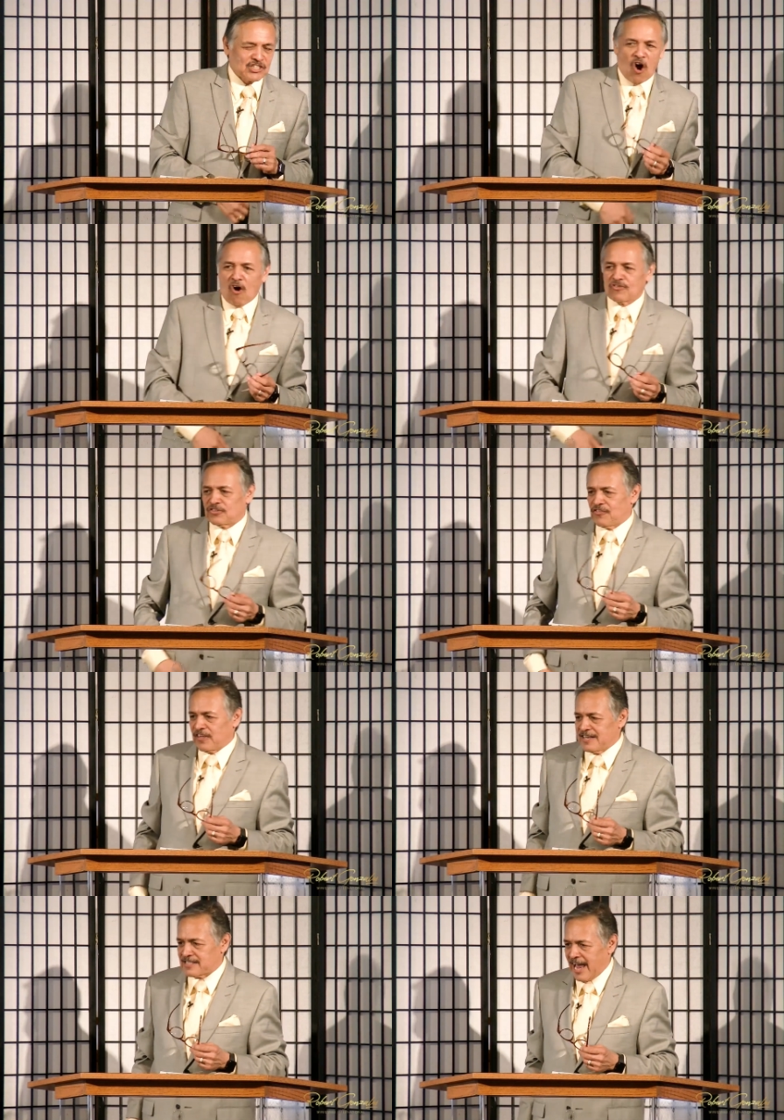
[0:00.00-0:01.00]
he's causing
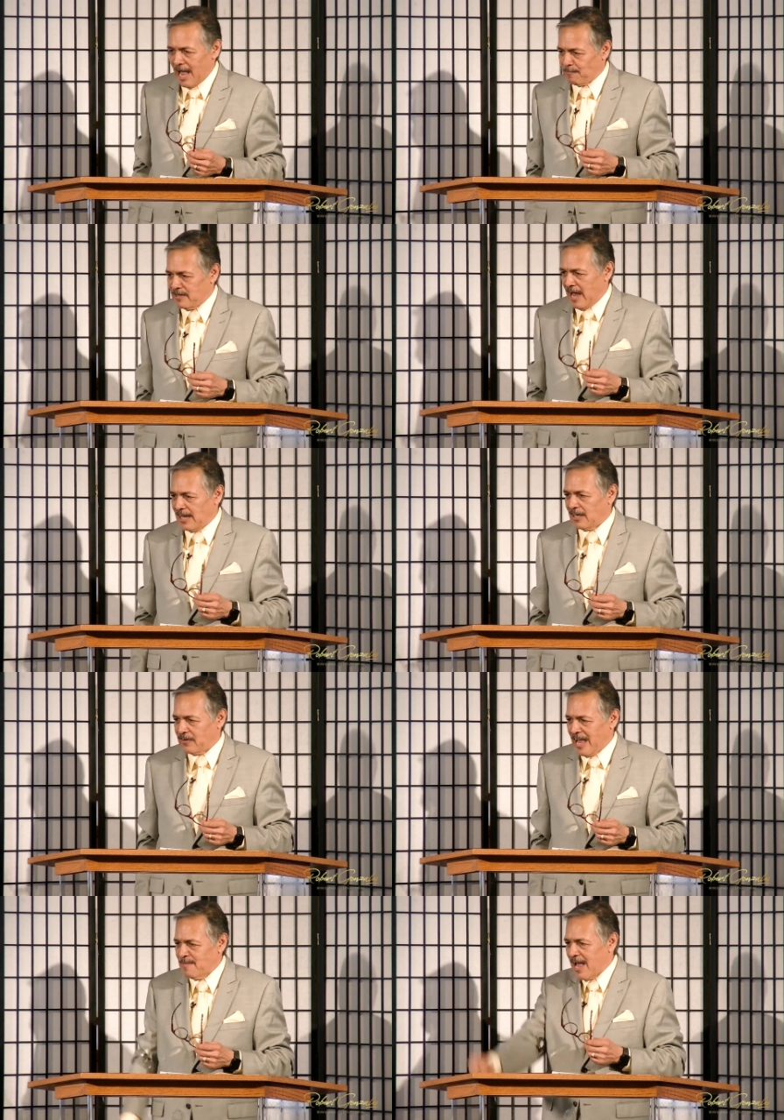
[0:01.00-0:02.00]
things to happen.
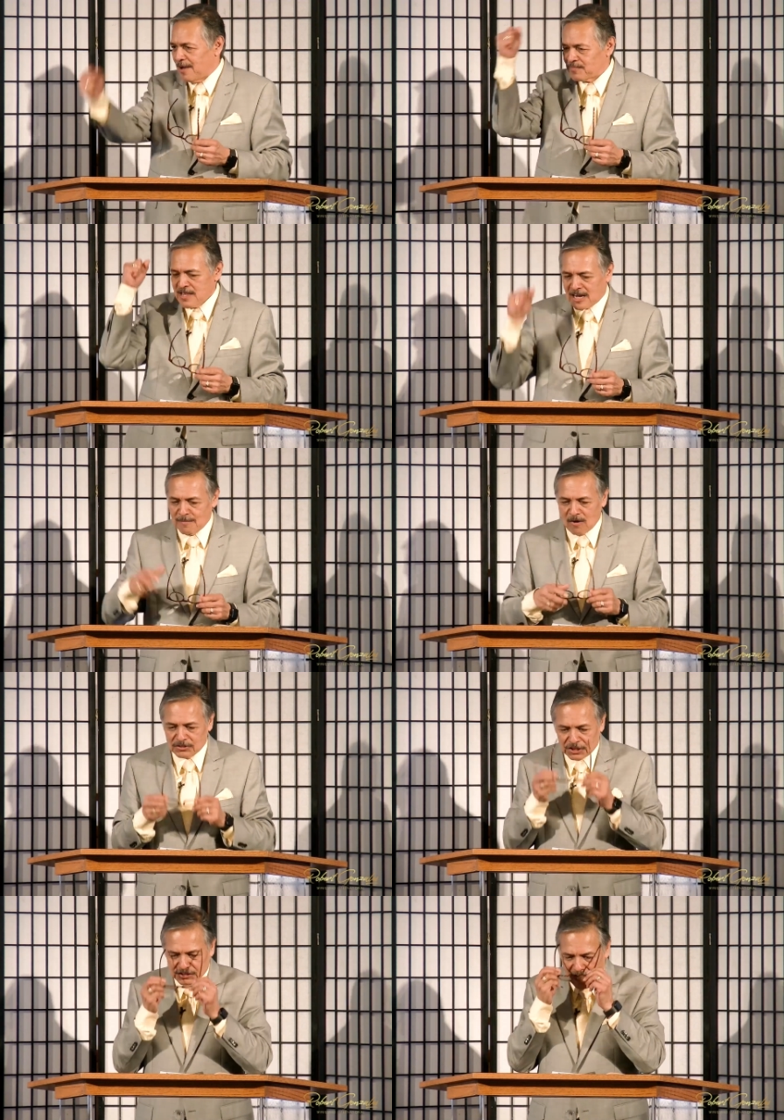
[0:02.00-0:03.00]
Hallelujah. Amen. Come
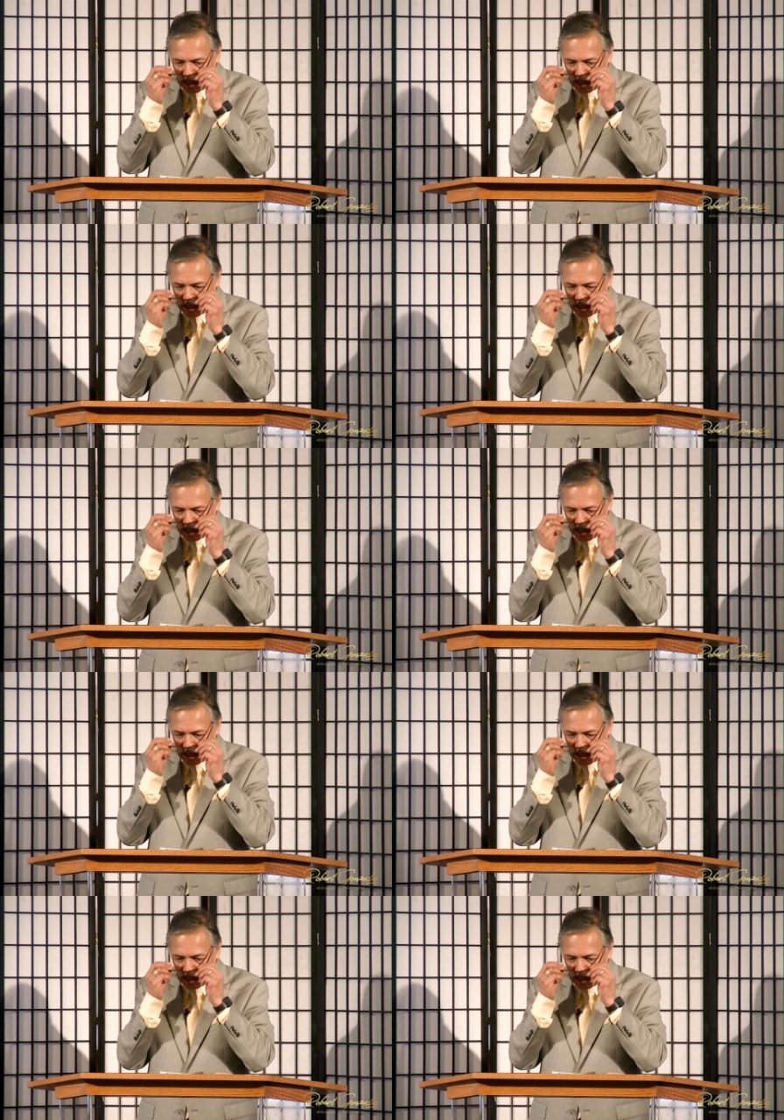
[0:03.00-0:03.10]
on, church.